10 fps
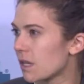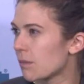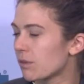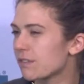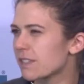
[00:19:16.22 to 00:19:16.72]

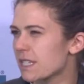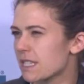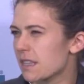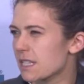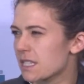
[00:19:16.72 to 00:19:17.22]
Briefly, to
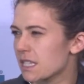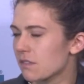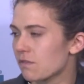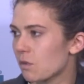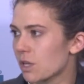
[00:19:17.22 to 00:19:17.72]
set the
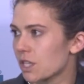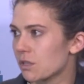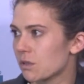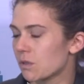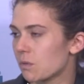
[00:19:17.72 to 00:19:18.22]
scene for
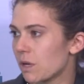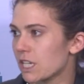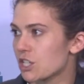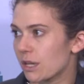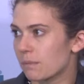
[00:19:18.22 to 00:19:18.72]
you,
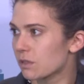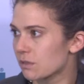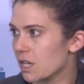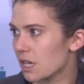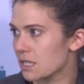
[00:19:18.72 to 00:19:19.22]
when
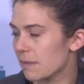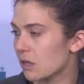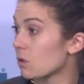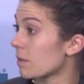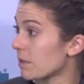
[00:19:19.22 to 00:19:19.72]
JetBlue talks
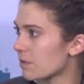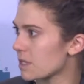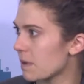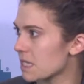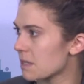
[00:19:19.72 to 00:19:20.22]
about corporate
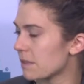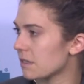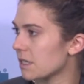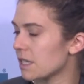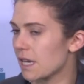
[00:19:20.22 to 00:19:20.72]

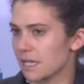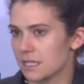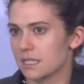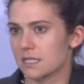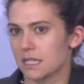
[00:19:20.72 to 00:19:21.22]
responsibility and
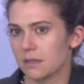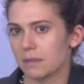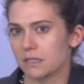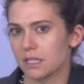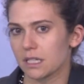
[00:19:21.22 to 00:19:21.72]

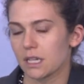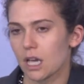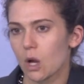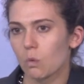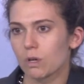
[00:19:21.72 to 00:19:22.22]
sustainability,
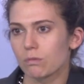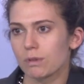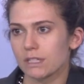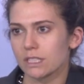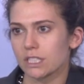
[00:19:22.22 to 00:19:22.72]
we're
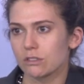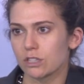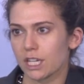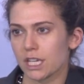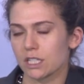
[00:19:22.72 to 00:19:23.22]
really
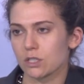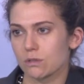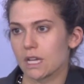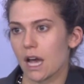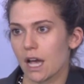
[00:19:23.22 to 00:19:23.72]
looking
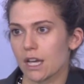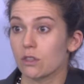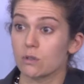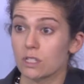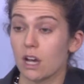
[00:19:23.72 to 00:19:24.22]
to tie
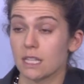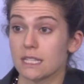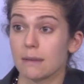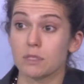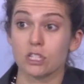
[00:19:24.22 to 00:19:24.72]
those
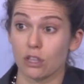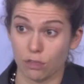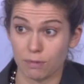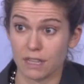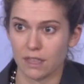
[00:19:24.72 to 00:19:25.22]
concepts to
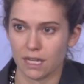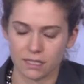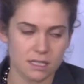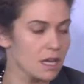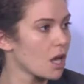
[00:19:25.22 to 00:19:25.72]
three
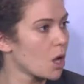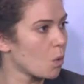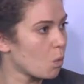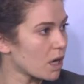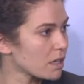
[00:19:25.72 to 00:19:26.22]
things.
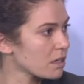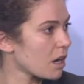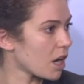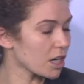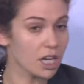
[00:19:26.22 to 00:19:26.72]
One,
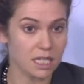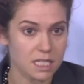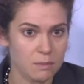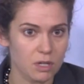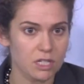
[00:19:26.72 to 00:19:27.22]
our
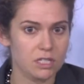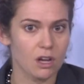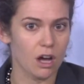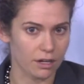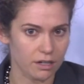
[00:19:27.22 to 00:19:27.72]
customers
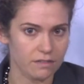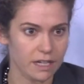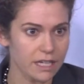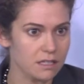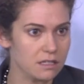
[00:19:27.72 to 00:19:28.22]
on our
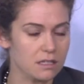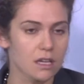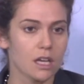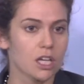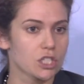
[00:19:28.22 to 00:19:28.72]
flights.
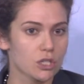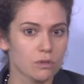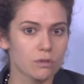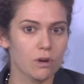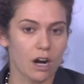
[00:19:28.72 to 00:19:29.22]

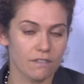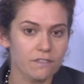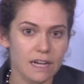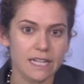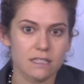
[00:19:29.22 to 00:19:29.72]
Two, our
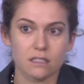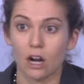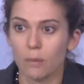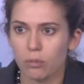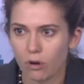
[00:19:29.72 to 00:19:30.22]
flights,
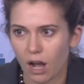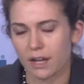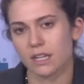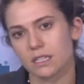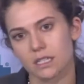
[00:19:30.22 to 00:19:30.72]
our
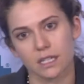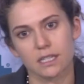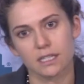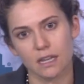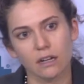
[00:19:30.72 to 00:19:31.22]
product
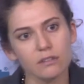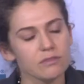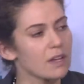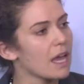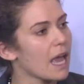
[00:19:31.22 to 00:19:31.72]

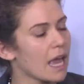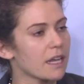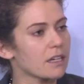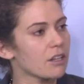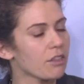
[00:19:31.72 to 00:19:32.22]
itself.
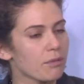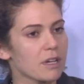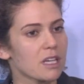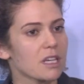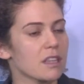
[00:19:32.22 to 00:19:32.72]
And
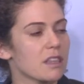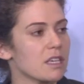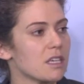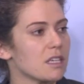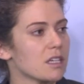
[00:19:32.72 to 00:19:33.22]
three,
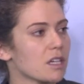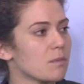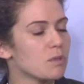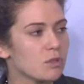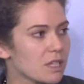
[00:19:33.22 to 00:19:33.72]
the
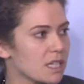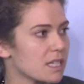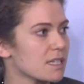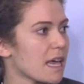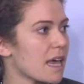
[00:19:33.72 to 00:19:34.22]

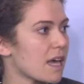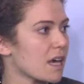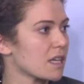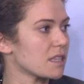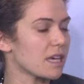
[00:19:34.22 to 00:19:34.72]
communities
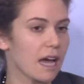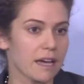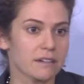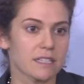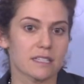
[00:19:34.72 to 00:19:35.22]
and the
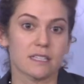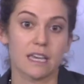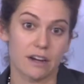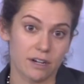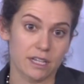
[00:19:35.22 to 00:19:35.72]
islands and
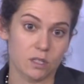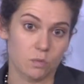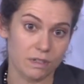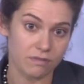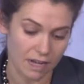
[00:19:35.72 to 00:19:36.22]
the areas
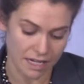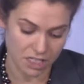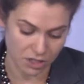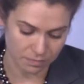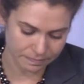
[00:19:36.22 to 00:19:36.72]
we fly
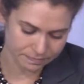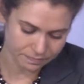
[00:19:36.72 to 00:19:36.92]
to.